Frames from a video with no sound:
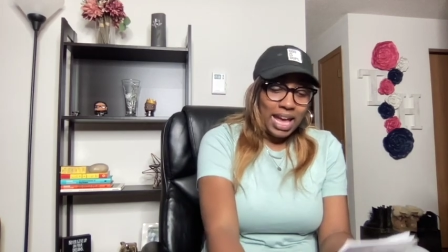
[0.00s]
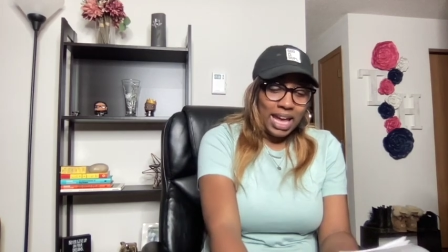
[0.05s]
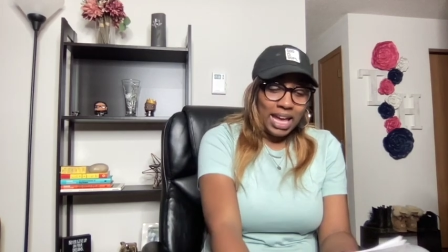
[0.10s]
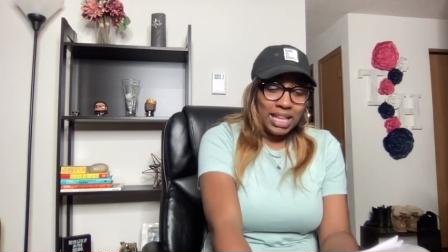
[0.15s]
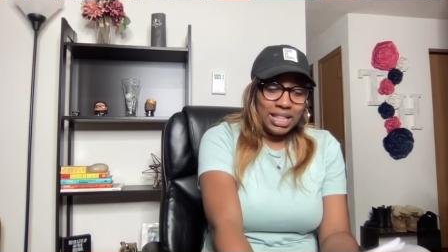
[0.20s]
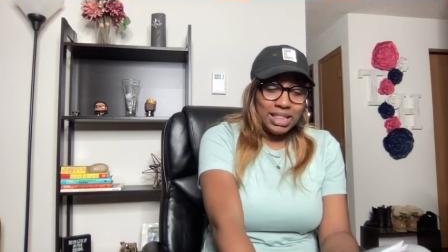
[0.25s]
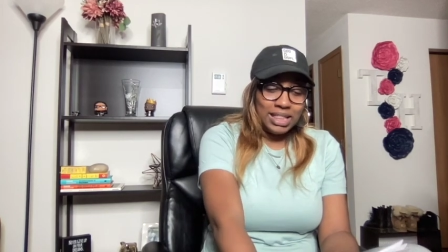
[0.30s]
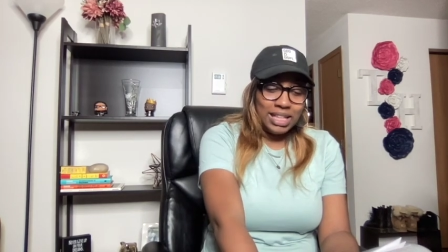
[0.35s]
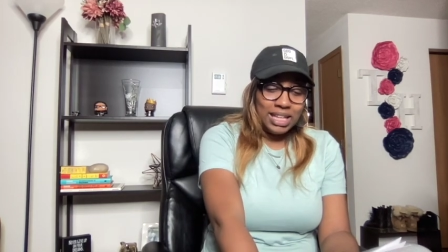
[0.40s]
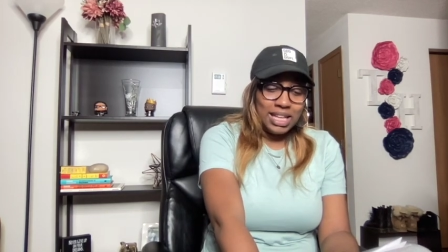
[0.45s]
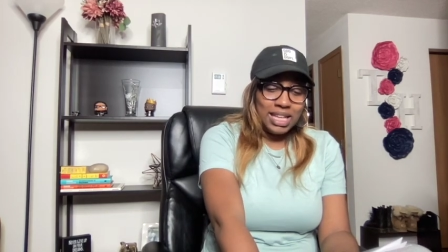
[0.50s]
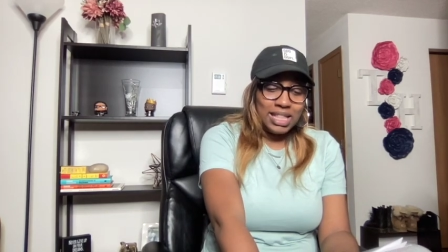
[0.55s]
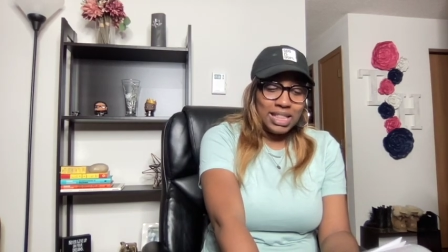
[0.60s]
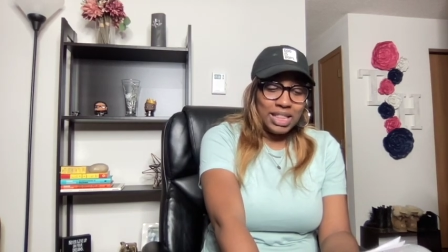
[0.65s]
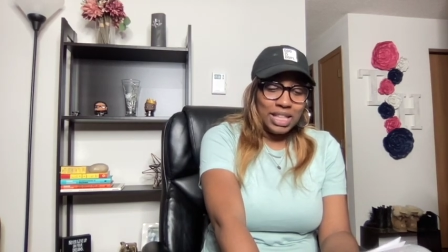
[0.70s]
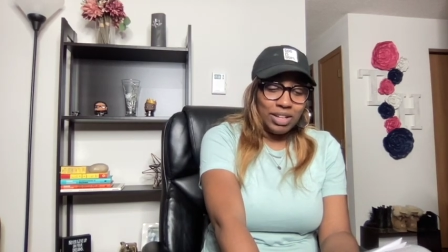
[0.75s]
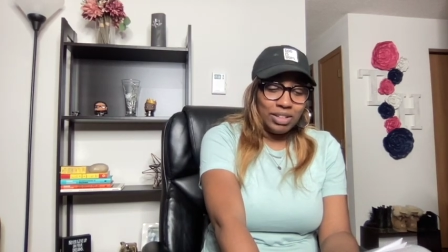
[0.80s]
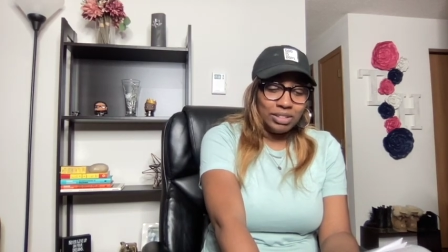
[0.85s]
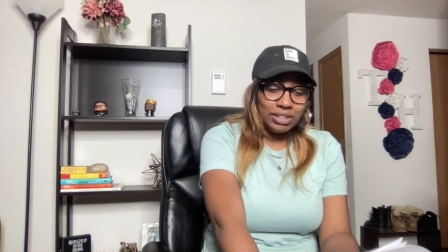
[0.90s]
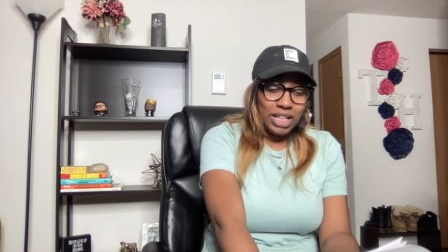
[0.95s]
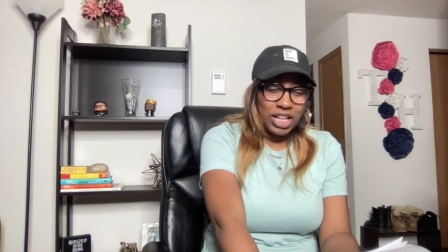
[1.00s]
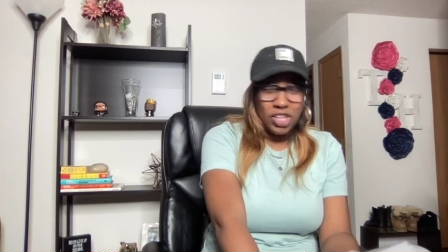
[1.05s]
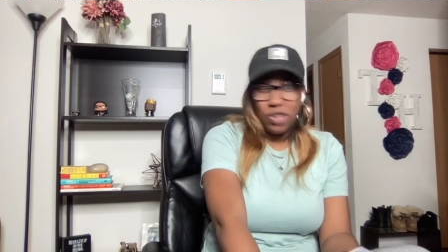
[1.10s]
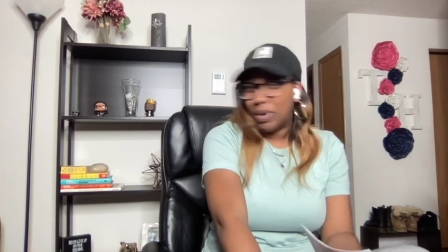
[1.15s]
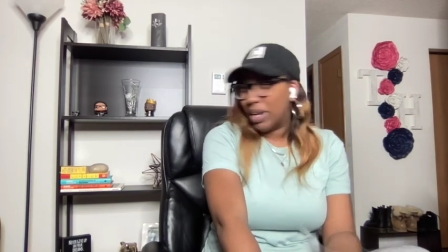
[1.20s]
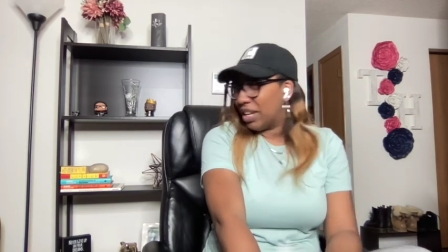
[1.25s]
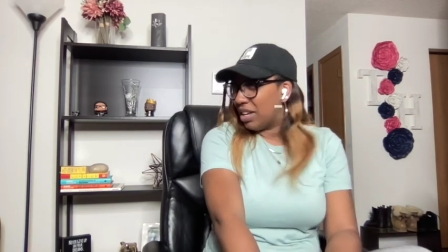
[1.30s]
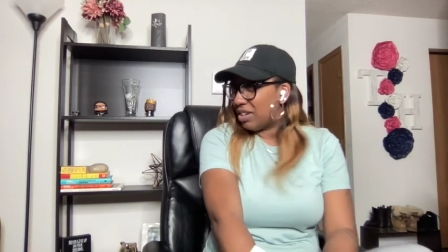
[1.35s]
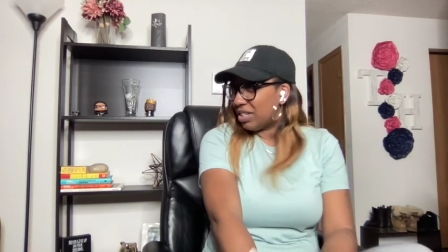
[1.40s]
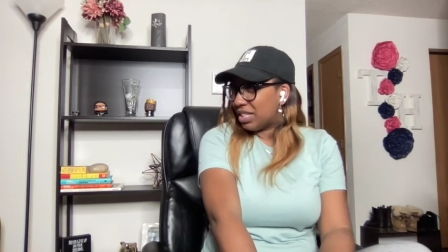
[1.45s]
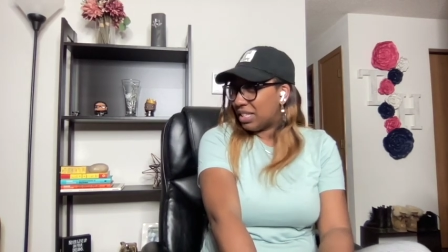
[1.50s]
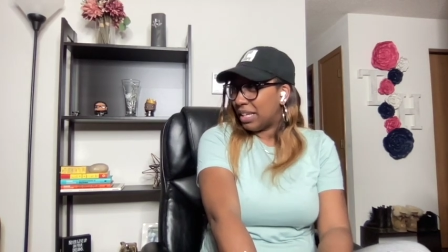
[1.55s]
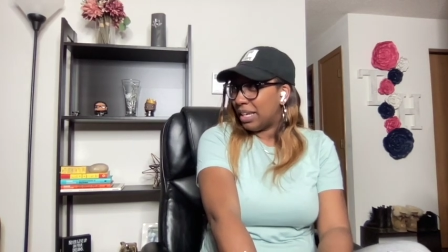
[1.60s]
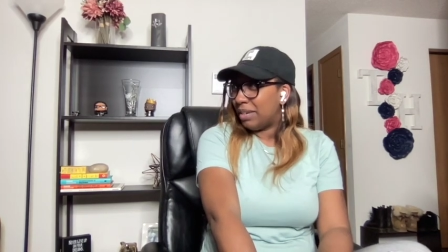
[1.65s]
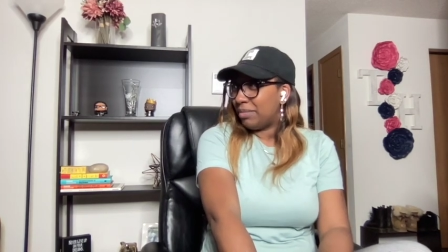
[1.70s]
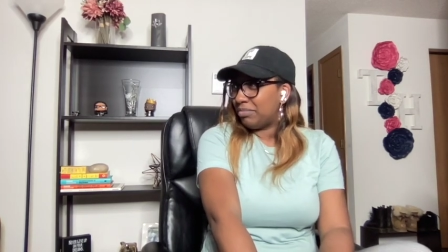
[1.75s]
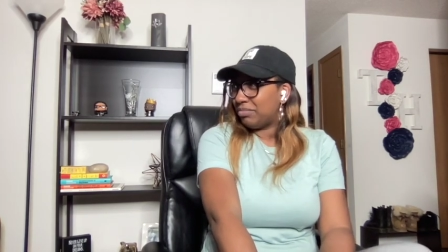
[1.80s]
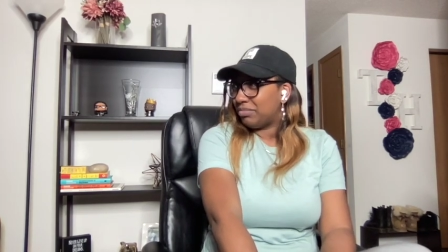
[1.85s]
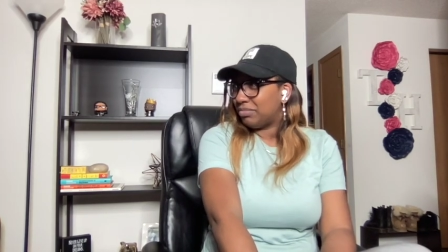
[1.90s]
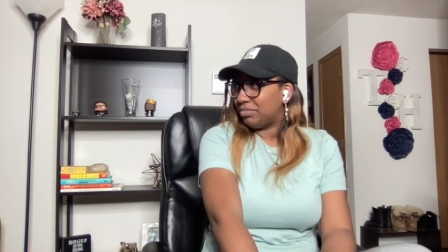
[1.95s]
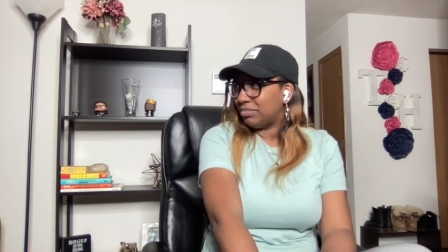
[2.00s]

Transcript: And then they're like, you ready to go sleep?